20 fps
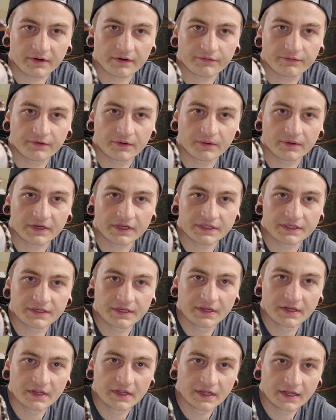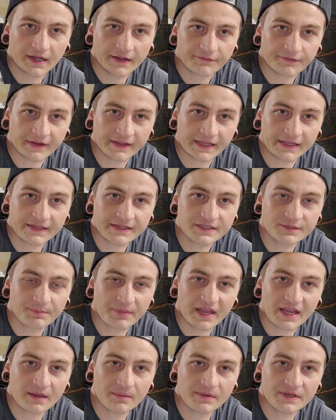focused. I find that these
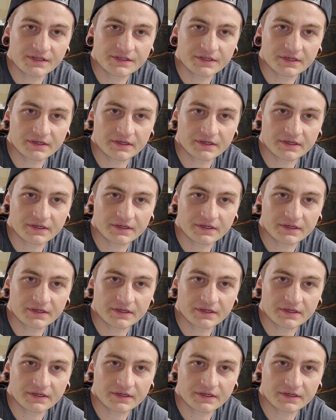babies